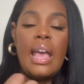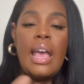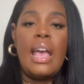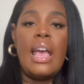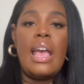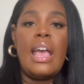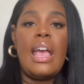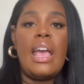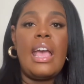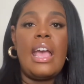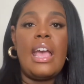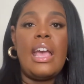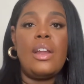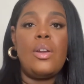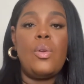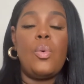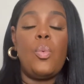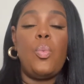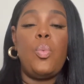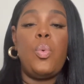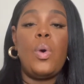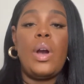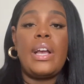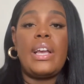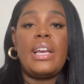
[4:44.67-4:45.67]

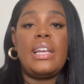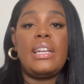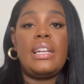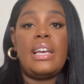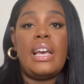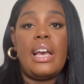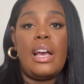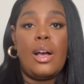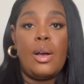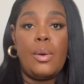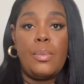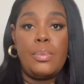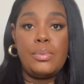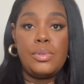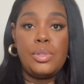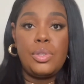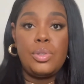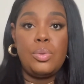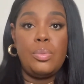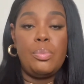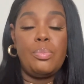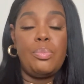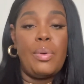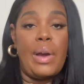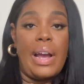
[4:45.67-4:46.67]
And what can help
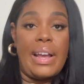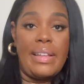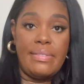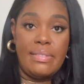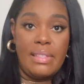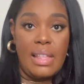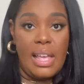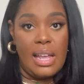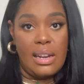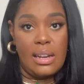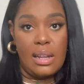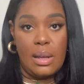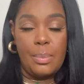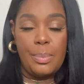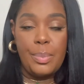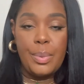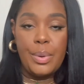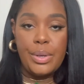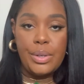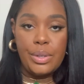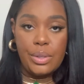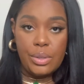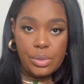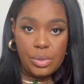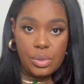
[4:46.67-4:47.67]
to brighten that up
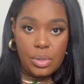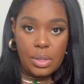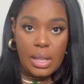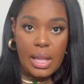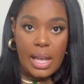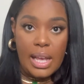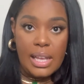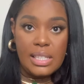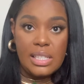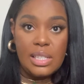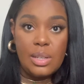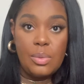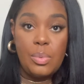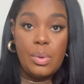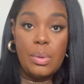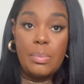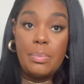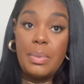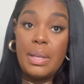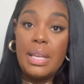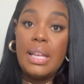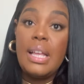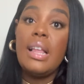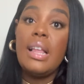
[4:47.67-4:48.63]
or neutralize it would be